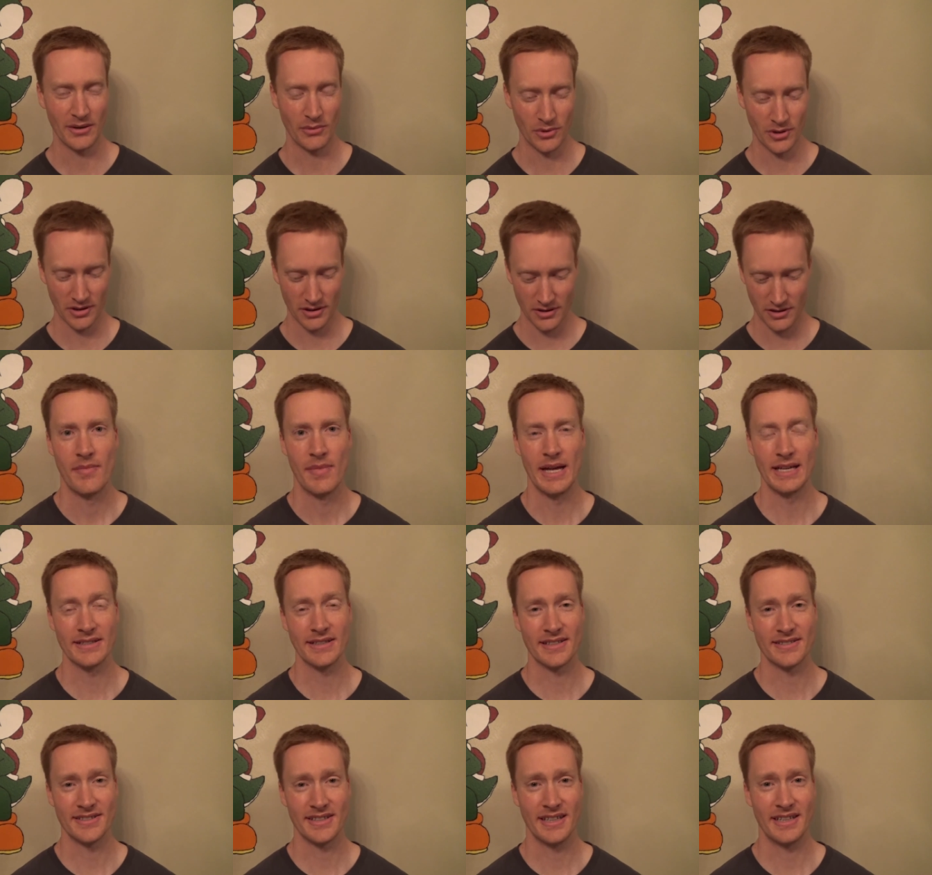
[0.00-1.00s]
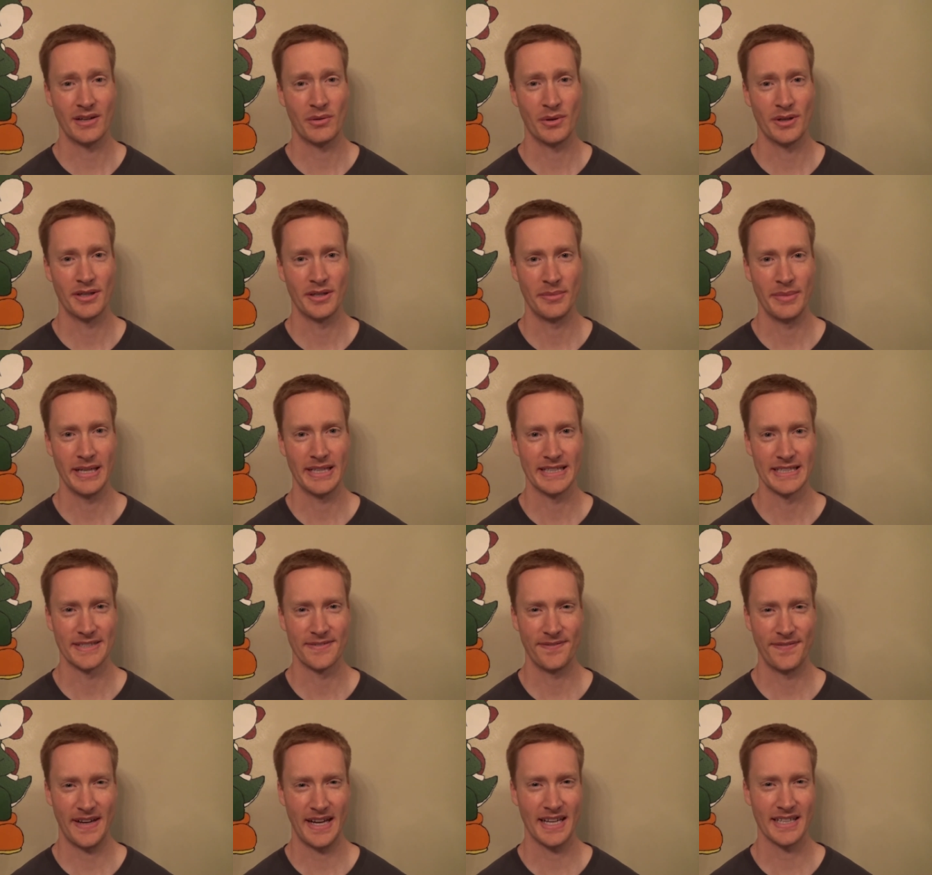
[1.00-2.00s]
that work. As I said, I wanted to make
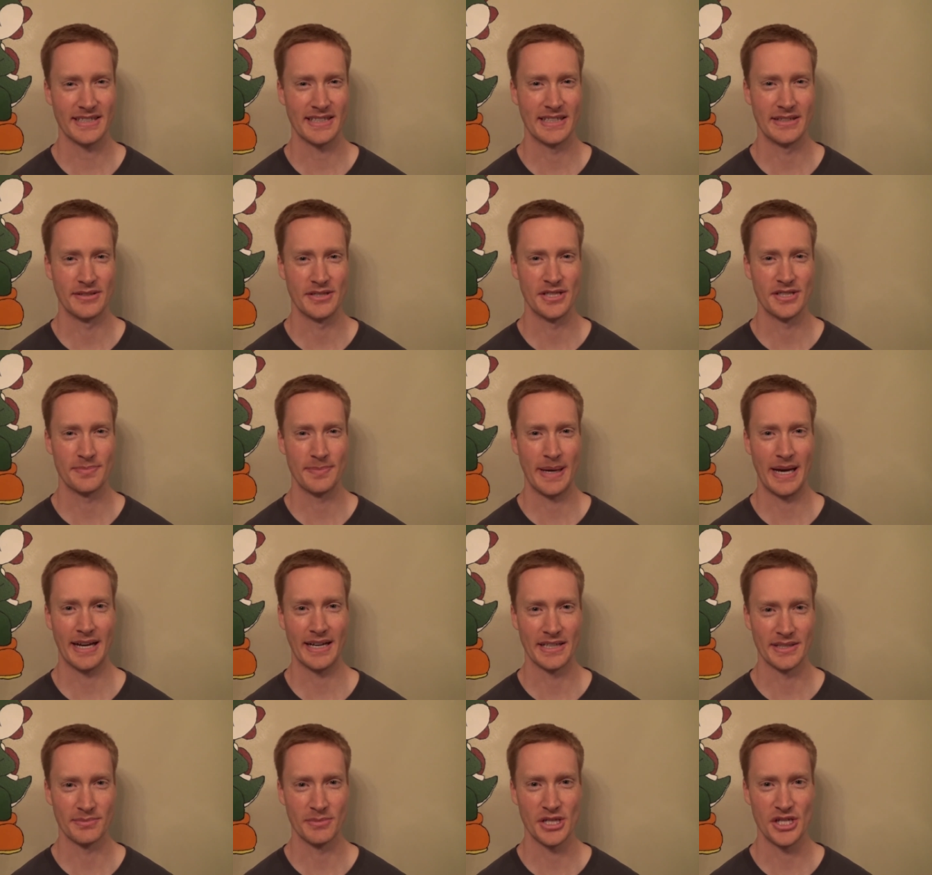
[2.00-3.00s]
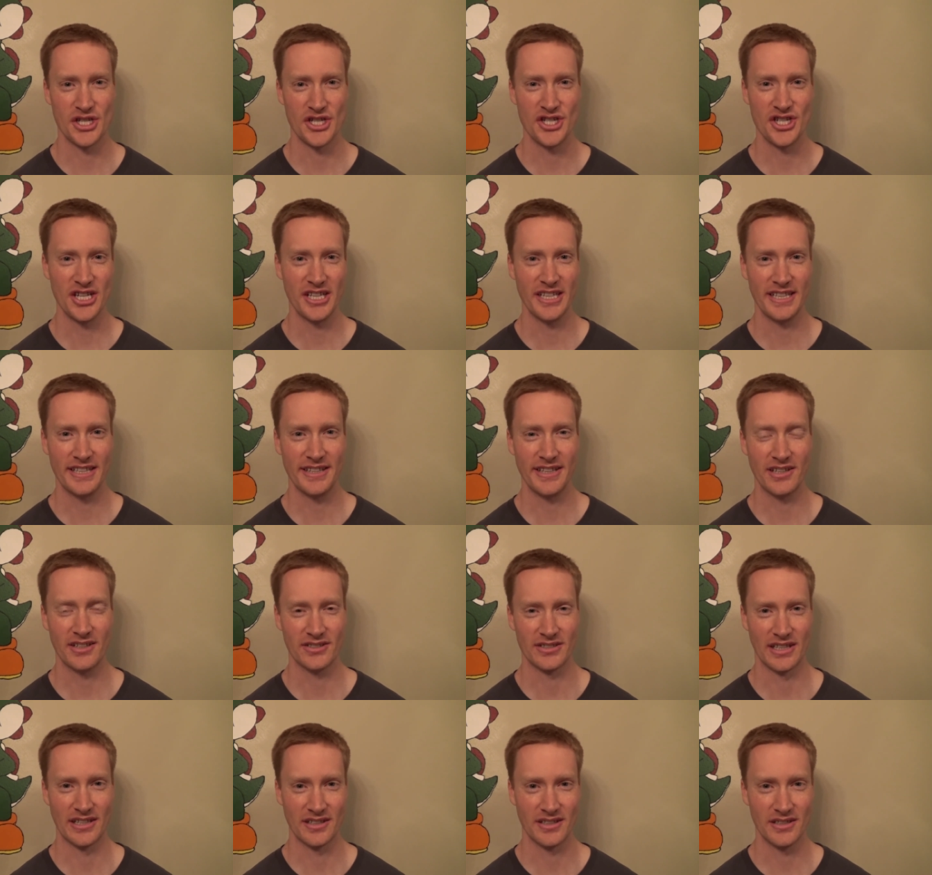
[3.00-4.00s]
this fast and just pack as much shit in there
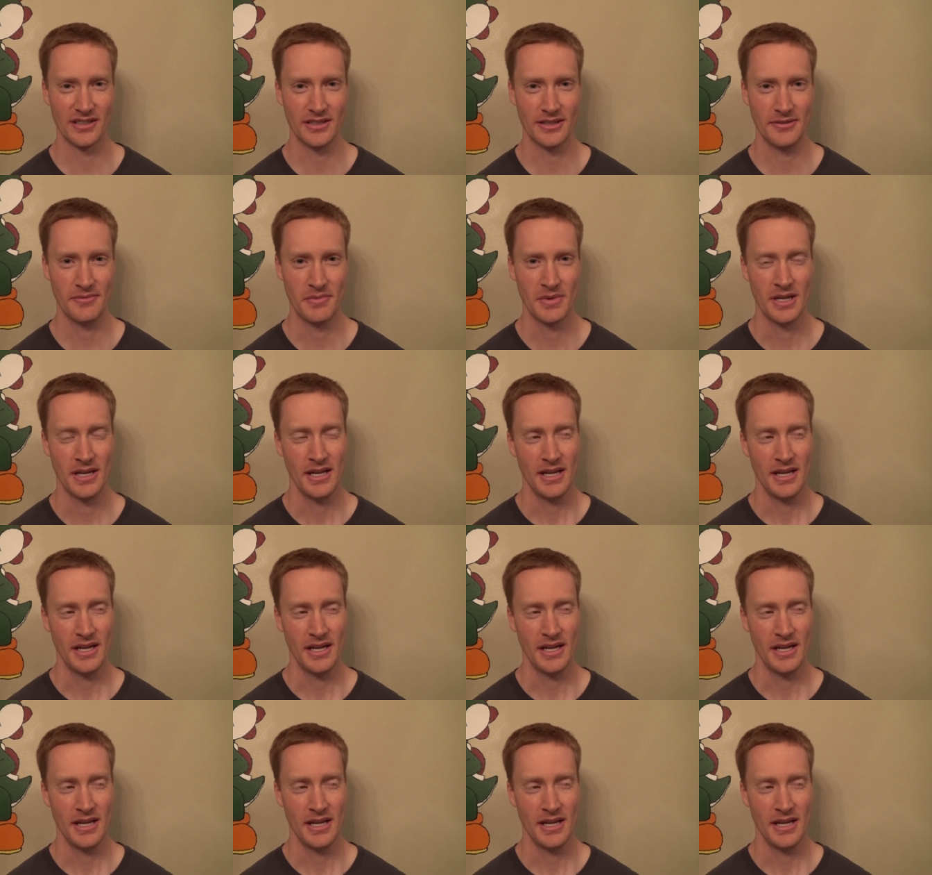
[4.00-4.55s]
as I could.